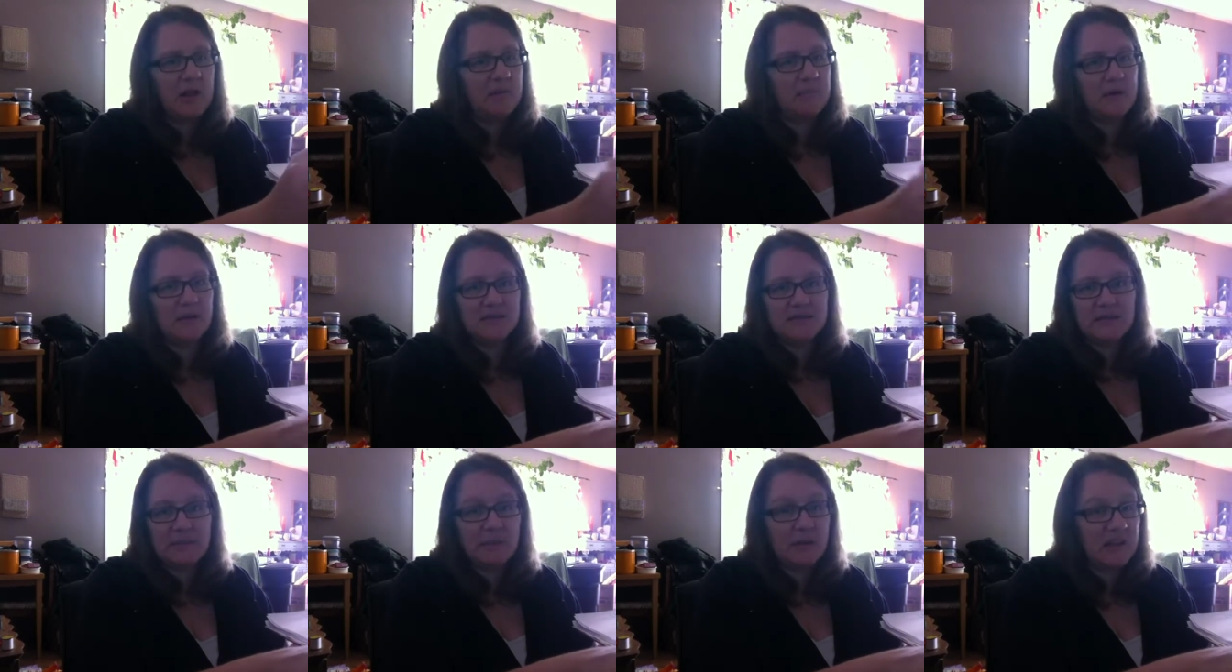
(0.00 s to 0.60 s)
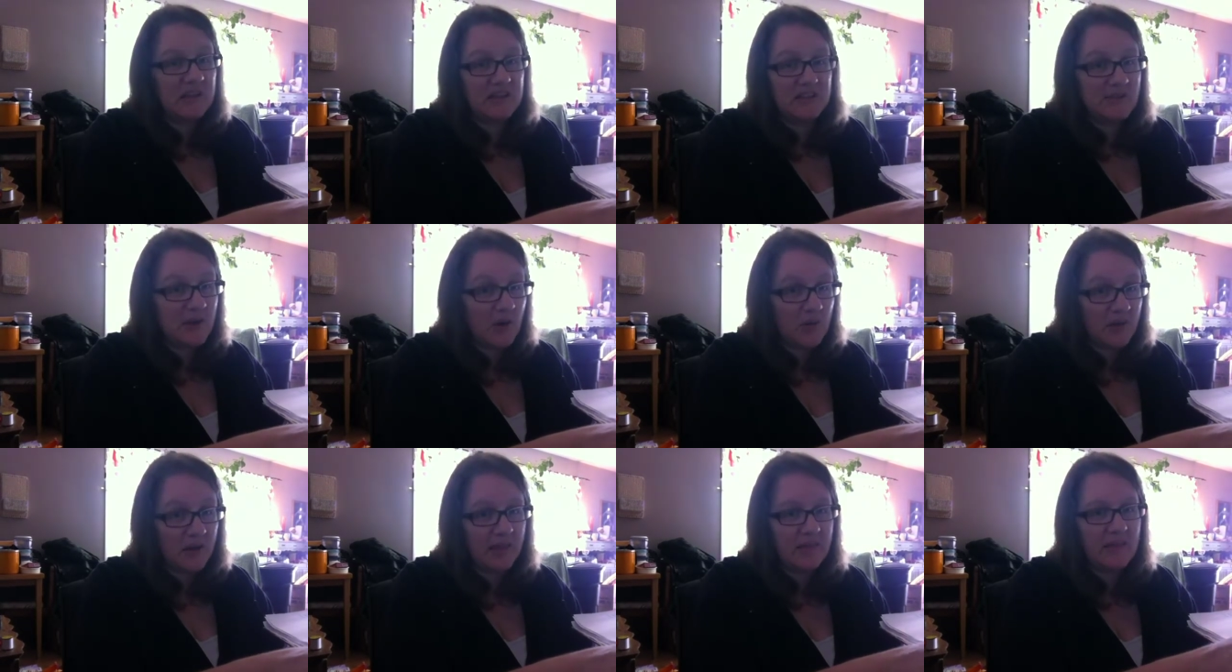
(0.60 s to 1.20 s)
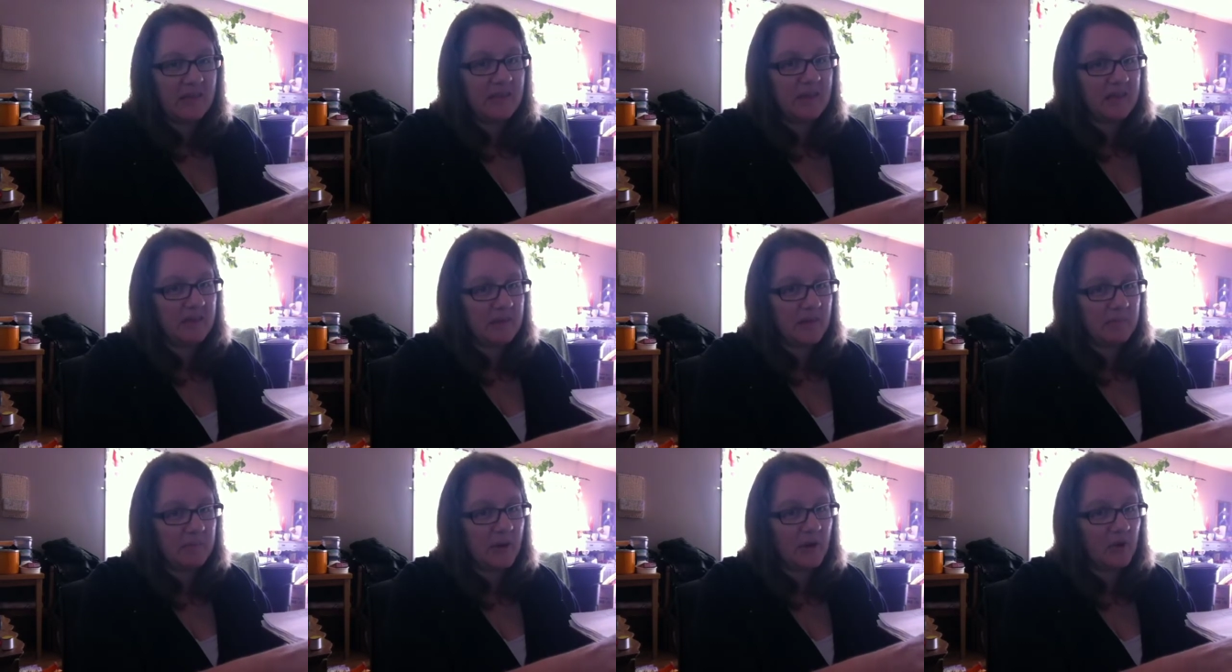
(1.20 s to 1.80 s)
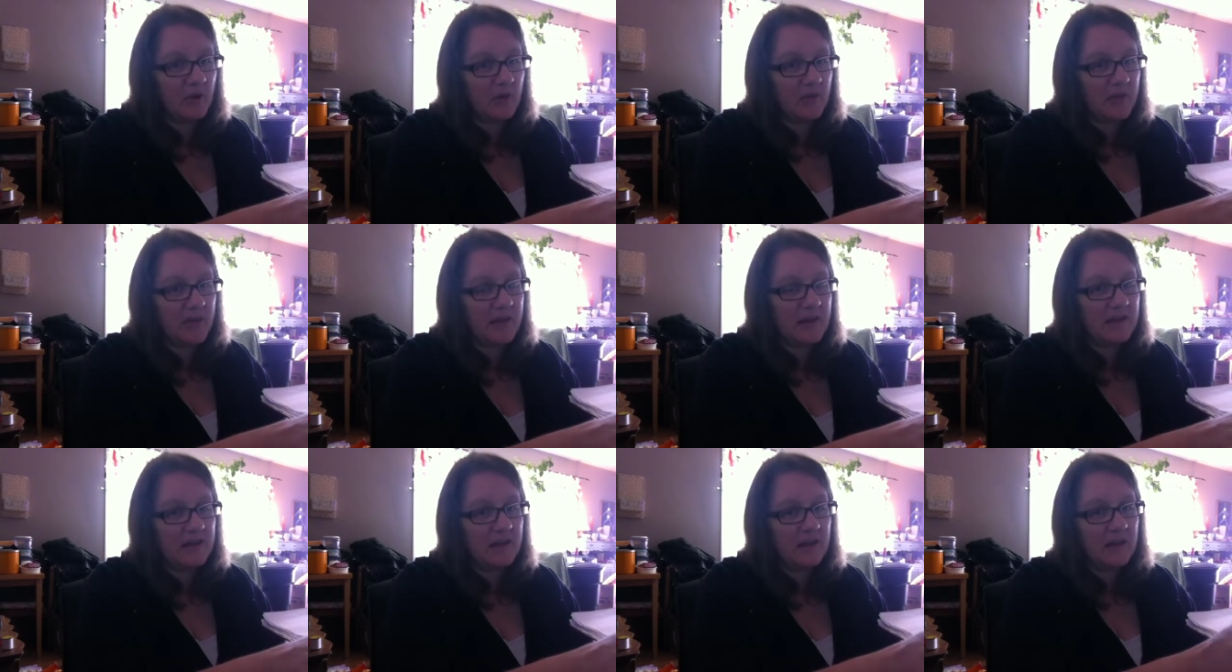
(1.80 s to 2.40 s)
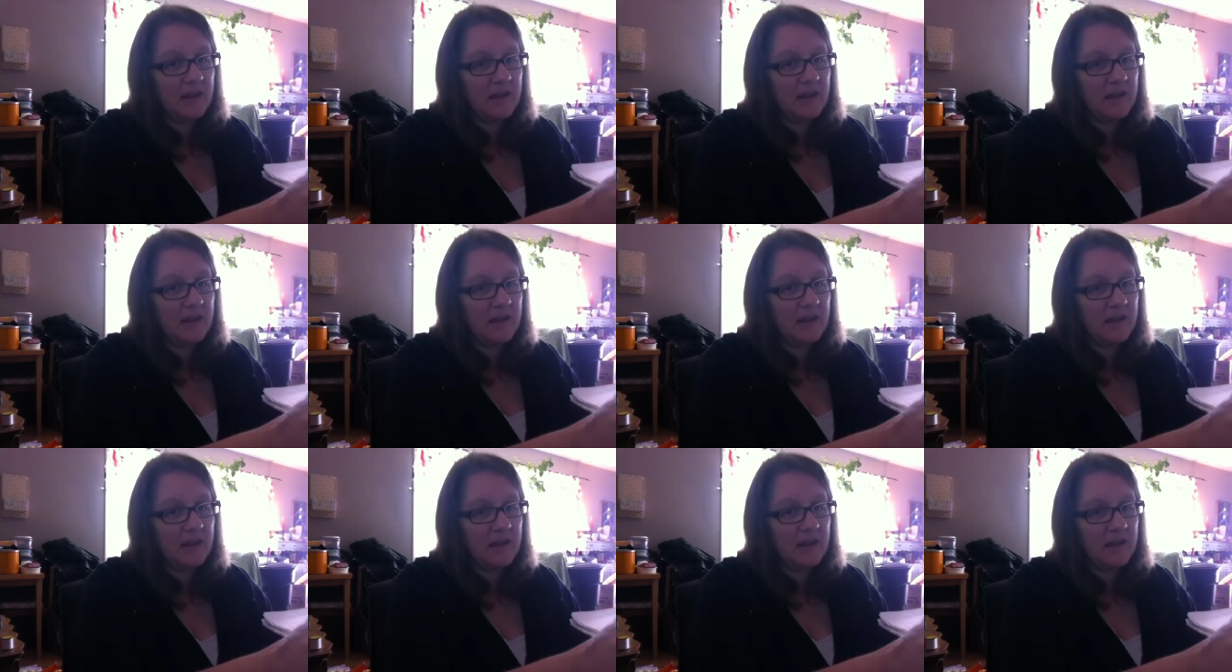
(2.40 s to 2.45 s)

and males typically don't, and they think better they